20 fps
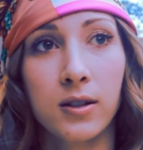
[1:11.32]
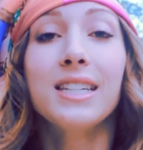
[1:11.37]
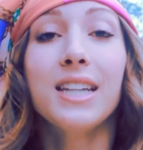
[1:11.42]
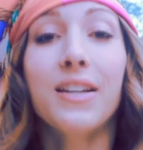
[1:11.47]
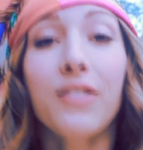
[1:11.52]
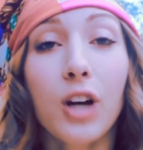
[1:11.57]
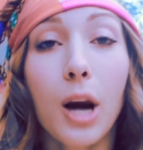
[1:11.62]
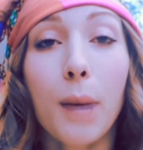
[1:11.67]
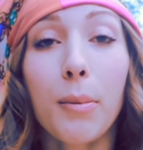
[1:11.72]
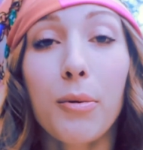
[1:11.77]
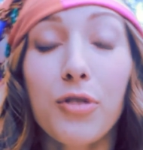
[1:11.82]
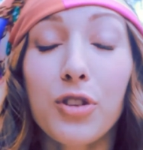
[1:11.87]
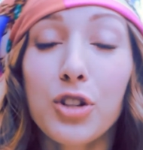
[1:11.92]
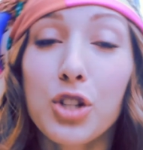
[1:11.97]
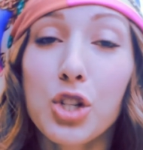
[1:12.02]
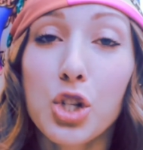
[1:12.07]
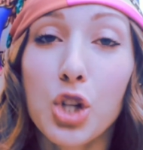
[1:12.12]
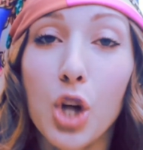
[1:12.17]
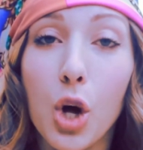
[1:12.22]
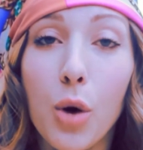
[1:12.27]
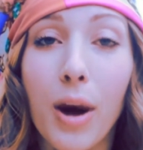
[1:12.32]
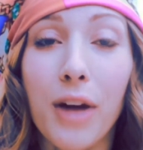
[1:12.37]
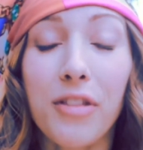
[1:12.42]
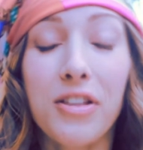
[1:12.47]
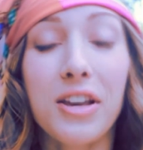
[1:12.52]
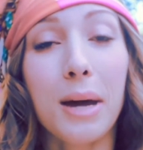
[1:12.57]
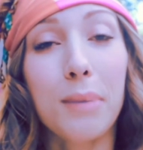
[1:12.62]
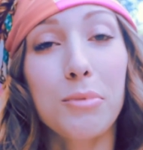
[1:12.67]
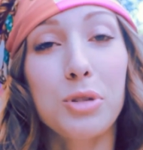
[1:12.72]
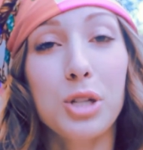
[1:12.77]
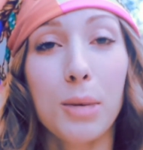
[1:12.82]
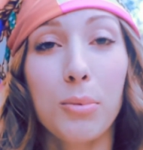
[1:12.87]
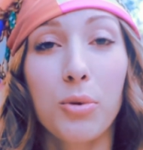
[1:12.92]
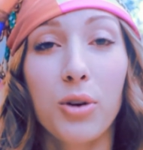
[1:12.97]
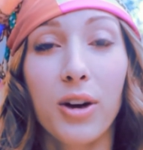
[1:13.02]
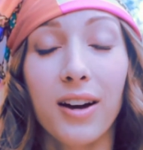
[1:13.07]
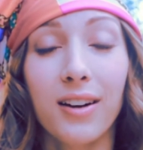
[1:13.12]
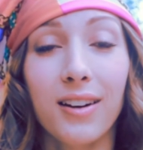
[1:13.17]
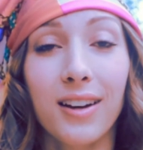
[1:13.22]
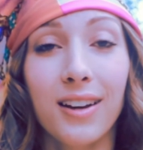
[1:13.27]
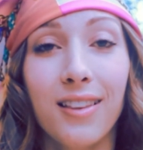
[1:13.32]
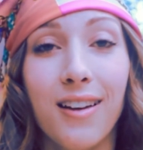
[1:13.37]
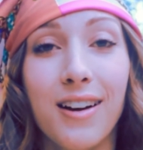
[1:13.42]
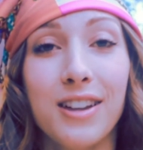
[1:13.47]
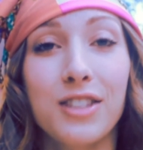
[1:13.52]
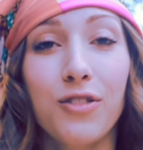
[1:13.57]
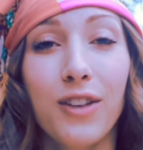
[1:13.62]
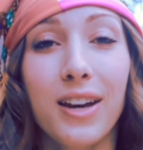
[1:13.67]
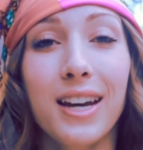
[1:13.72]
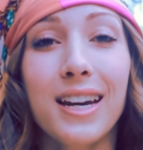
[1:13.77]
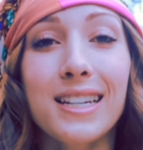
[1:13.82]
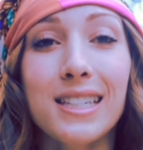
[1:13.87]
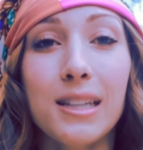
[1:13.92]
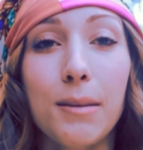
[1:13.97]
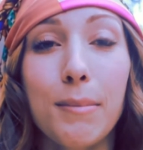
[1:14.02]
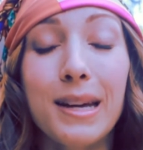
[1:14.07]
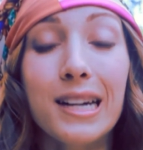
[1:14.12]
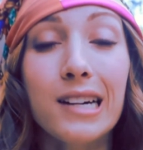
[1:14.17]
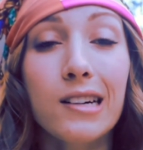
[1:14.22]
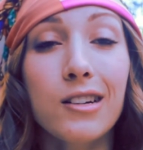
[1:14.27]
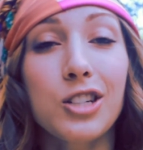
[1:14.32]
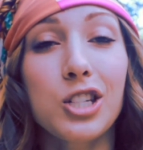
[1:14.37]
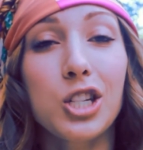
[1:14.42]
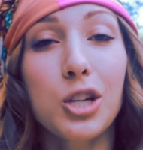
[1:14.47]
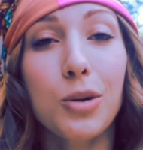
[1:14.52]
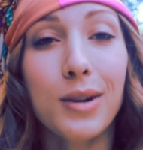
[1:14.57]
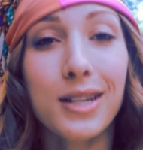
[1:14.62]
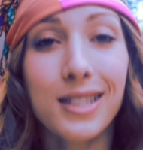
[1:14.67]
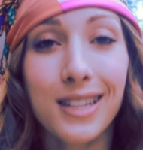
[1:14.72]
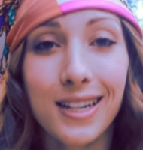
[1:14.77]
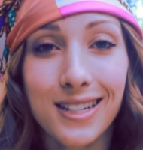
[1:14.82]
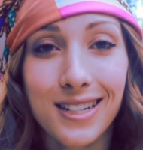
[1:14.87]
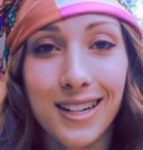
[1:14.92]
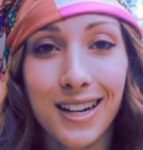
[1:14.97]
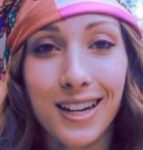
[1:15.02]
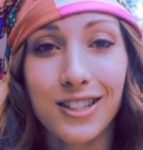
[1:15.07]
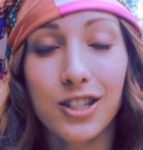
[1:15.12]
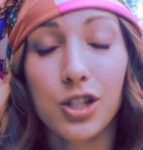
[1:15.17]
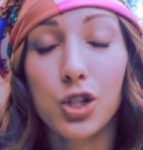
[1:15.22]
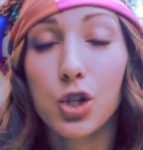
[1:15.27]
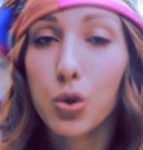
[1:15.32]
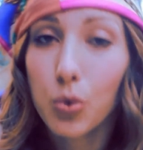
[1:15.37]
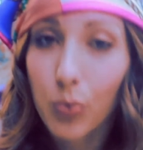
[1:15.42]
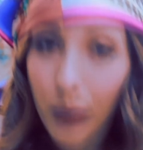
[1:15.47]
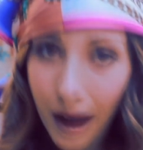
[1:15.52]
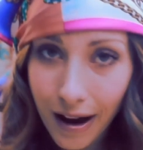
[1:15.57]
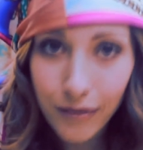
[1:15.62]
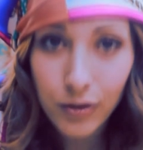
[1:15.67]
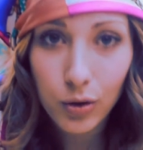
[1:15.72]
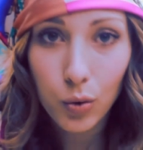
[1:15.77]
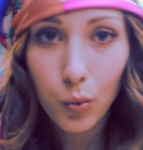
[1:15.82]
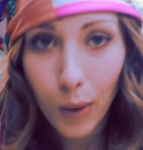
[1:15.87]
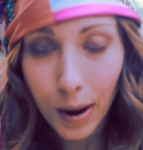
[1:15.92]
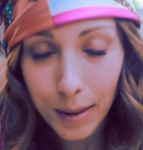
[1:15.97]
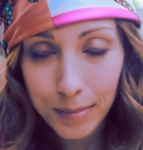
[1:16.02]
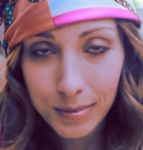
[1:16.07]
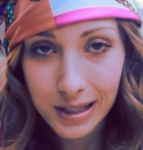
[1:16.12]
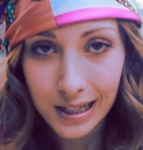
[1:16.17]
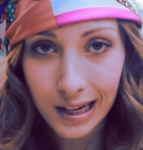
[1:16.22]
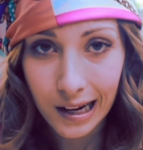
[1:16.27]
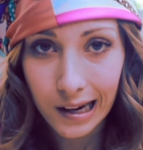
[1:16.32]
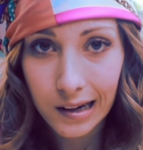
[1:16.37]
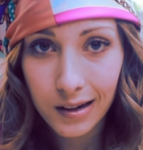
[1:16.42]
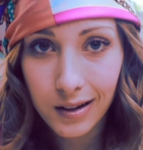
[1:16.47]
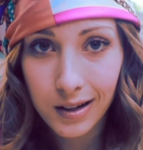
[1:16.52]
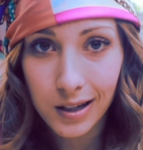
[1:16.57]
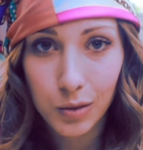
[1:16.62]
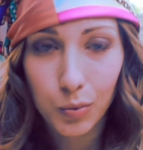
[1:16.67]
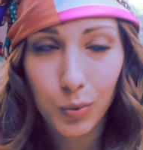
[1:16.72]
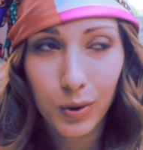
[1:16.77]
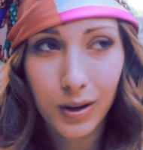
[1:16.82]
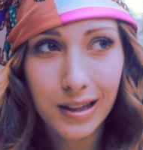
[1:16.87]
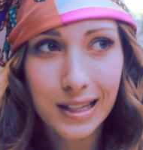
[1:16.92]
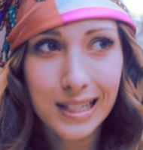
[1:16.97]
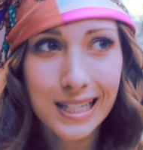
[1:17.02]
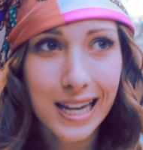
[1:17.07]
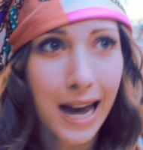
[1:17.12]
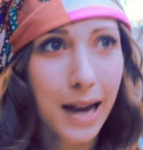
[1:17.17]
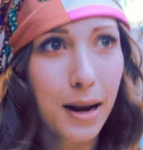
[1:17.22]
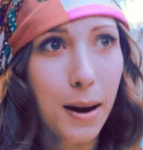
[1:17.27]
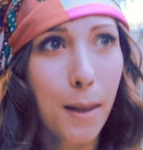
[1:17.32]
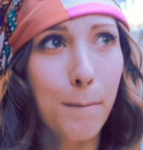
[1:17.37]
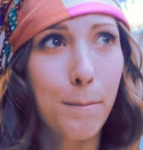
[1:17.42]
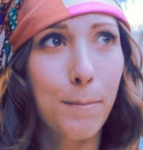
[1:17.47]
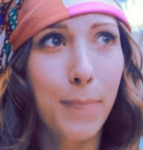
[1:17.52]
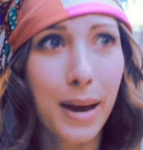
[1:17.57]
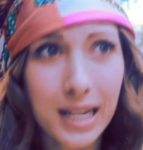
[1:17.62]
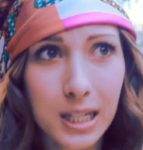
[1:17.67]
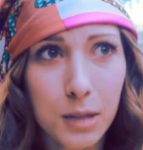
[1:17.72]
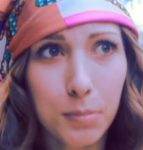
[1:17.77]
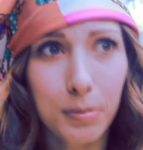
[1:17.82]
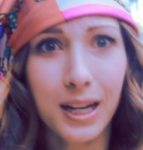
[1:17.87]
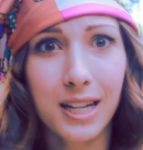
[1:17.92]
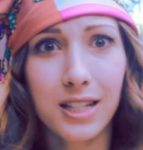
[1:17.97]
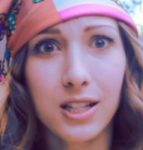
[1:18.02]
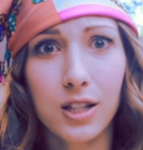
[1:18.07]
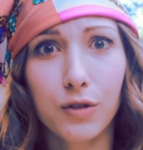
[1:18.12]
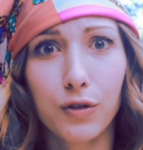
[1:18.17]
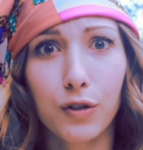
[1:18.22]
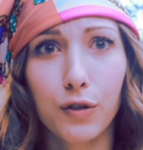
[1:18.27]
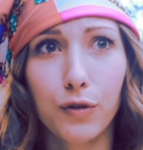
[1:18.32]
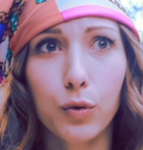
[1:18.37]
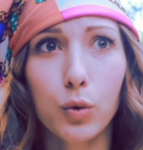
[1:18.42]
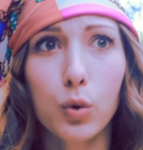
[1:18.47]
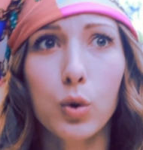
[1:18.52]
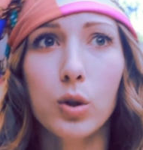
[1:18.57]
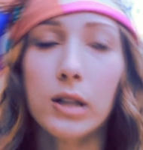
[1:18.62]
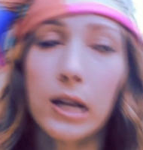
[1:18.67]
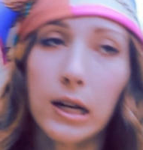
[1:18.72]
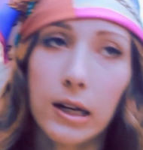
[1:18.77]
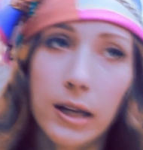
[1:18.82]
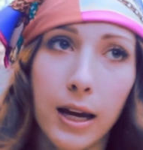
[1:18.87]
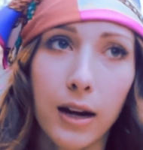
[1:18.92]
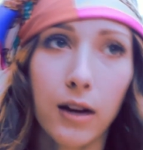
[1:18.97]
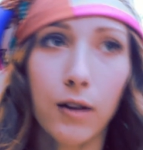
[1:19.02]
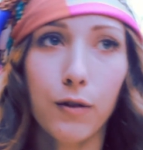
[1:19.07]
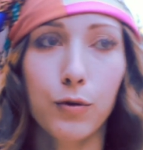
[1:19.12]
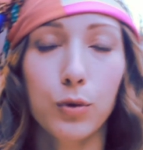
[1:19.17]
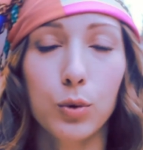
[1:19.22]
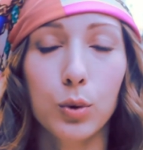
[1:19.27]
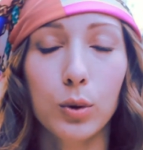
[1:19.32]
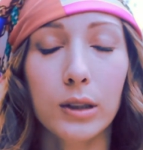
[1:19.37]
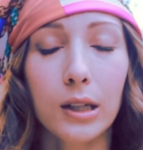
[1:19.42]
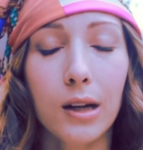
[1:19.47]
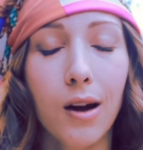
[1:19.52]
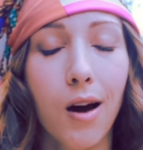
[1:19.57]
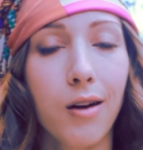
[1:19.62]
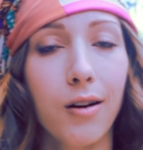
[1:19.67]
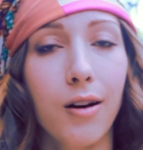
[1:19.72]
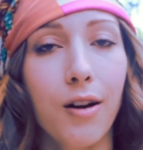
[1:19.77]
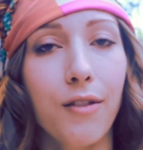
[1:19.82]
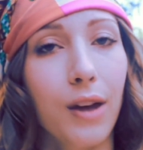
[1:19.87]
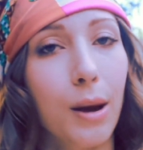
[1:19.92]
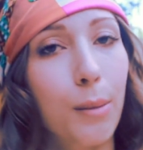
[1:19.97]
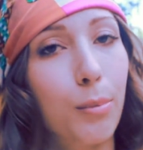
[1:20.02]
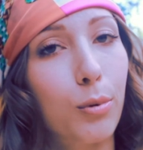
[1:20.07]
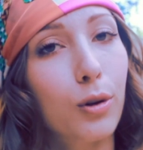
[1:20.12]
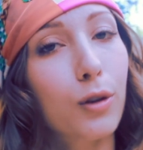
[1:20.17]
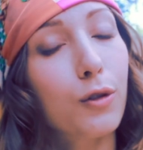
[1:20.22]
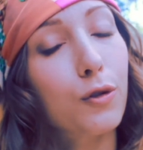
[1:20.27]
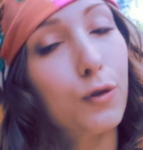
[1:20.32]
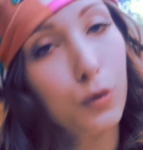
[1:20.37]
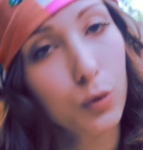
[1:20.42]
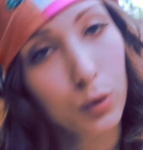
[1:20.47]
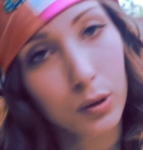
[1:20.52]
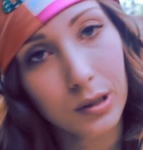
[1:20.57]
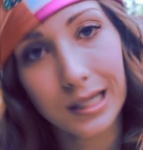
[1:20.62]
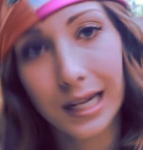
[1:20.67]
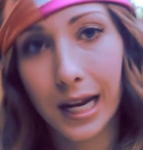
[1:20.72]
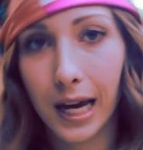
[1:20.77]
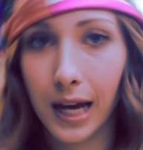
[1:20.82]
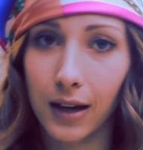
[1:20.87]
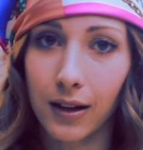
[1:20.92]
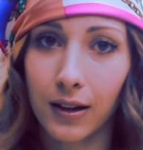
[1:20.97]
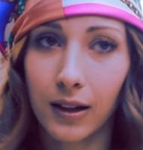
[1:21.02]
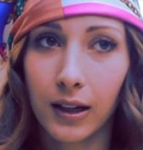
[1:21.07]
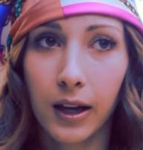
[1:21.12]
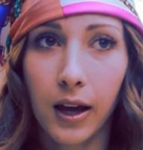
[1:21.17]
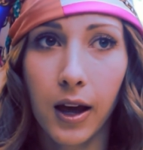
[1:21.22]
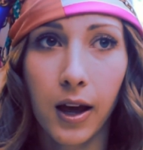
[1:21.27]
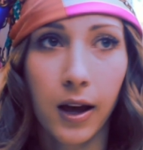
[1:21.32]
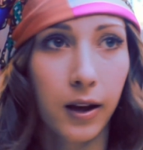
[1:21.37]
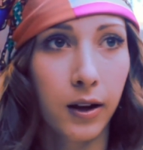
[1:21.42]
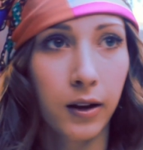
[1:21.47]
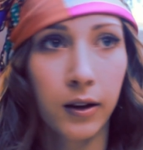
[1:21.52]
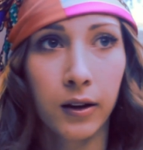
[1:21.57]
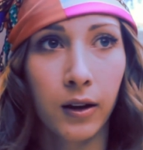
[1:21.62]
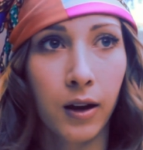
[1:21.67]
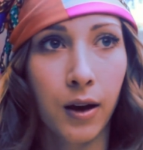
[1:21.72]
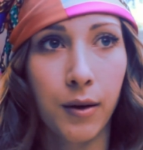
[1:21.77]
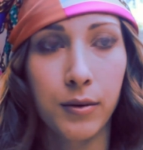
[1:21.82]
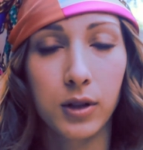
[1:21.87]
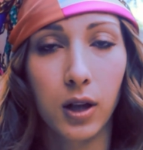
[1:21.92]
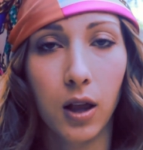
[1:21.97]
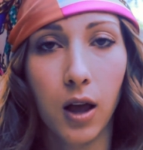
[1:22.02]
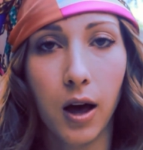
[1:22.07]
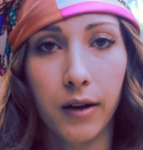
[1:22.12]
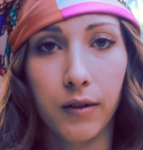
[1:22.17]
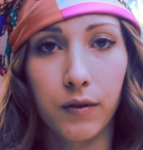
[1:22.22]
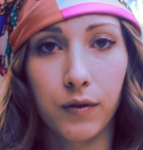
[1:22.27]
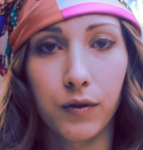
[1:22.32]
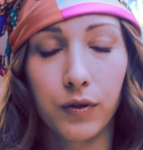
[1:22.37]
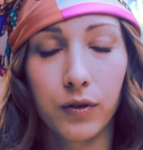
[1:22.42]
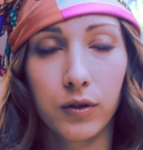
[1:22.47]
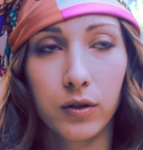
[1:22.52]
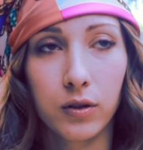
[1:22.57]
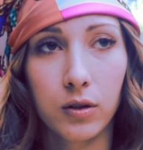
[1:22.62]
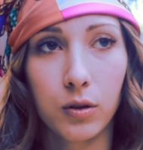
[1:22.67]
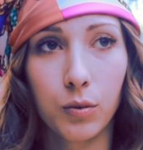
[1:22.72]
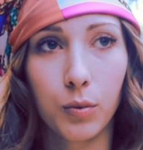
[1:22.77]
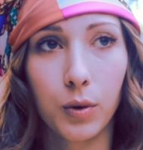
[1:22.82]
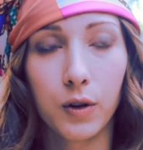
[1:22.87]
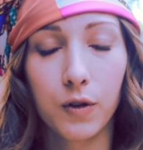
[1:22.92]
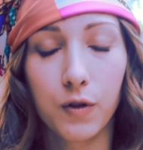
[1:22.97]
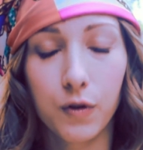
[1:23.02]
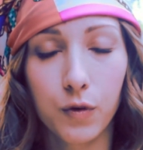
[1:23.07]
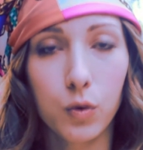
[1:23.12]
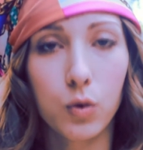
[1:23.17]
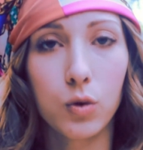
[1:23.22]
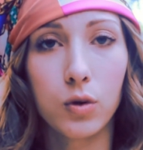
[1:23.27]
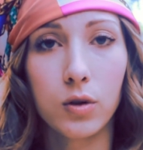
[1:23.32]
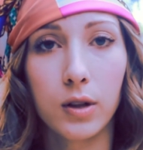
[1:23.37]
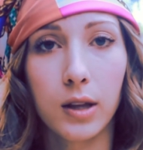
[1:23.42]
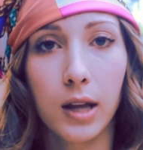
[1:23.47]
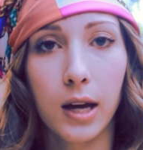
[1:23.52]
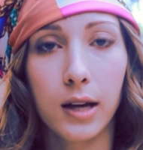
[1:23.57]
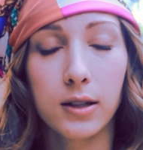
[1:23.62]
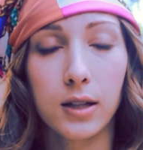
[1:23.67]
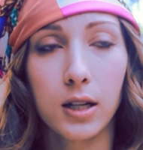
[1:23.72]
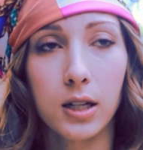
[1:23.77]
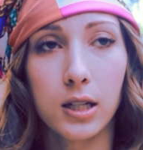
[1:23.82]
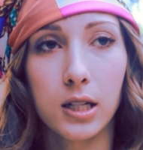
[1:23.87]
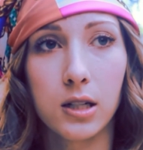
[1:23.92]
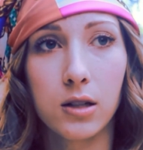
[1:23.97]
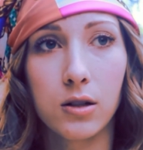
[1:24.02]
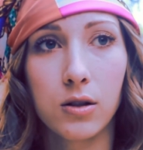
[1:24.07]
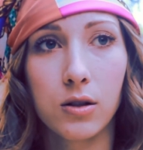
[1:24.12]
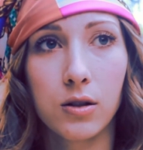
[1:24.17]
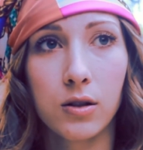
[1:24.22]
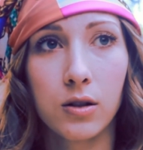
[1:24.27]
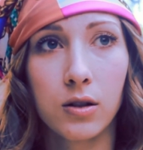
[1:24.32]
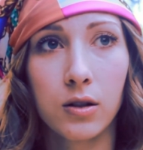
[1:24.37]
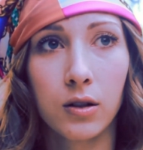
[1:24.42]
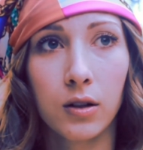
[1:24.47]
David Copperfield's show at the MGM Grand in Las Vegas made it onto USA Today's travel website as one of the 10 best places for fools and getting fooled in honor of April Fool's Day. That was a lot of the word fool in that sentence.